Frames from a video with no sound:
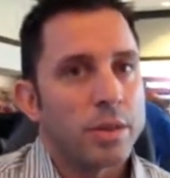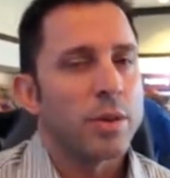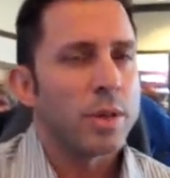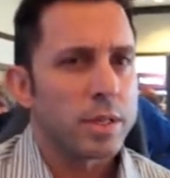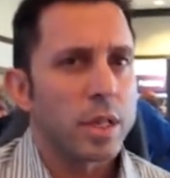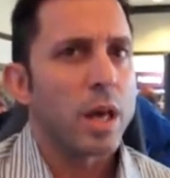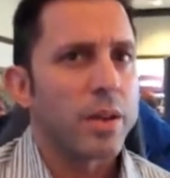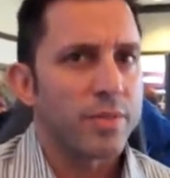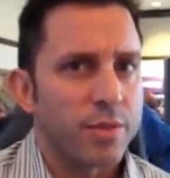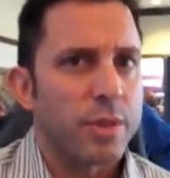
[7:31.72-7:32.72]
There is
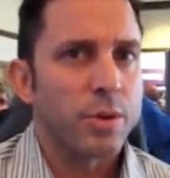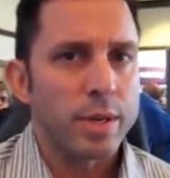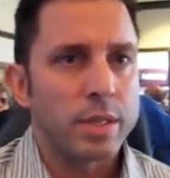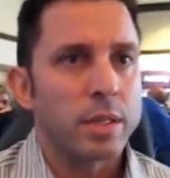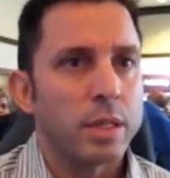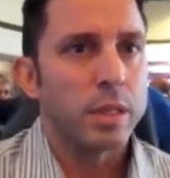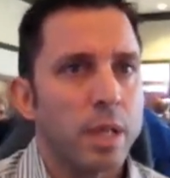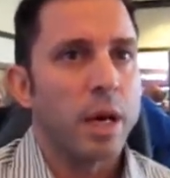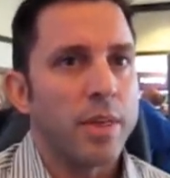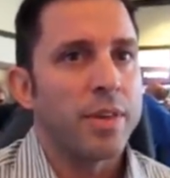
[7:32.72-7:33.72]

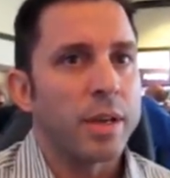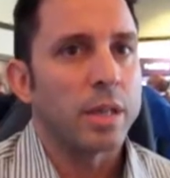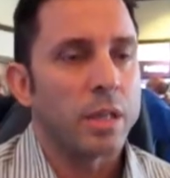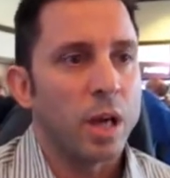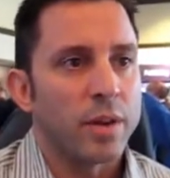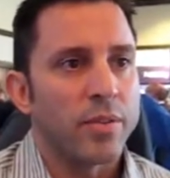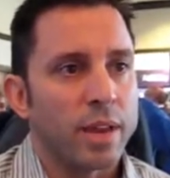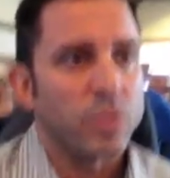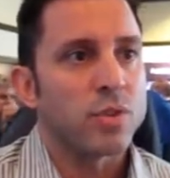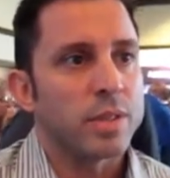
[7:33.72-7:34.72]
I think a lot of
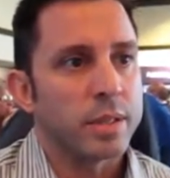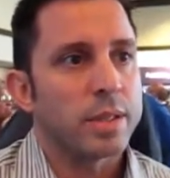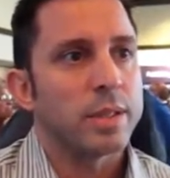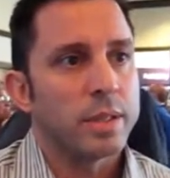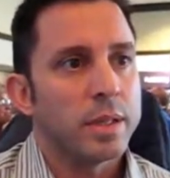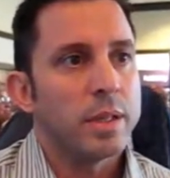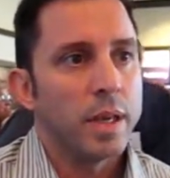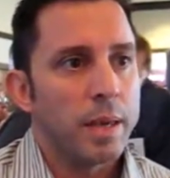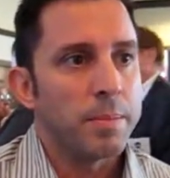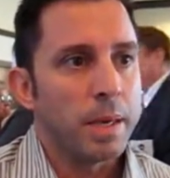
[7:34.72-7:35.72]
interest in
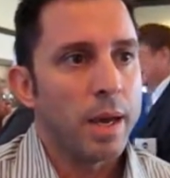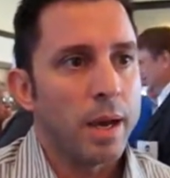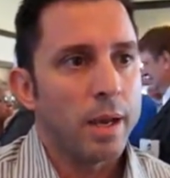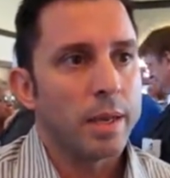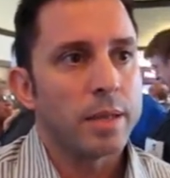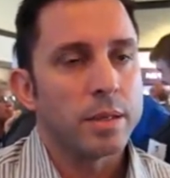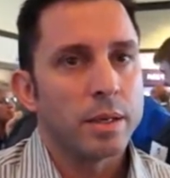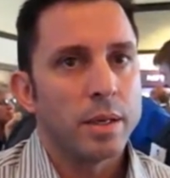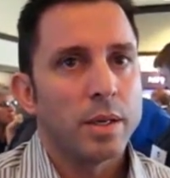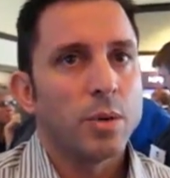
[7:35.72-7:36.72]
BI, and
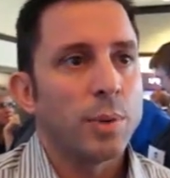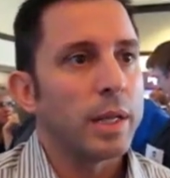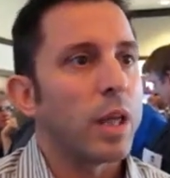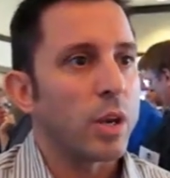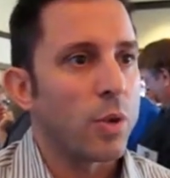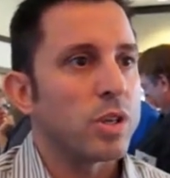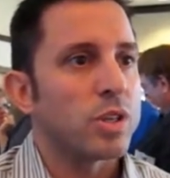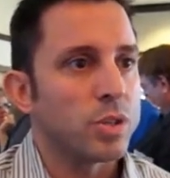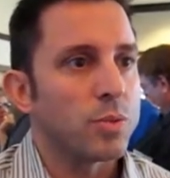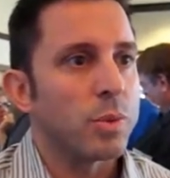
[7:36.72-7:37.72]
we get a lot of
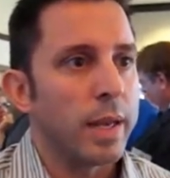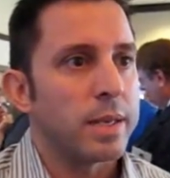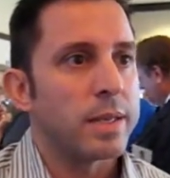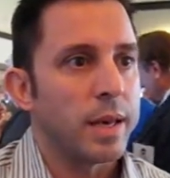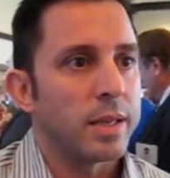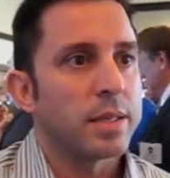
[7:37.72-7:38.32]
questions related to that.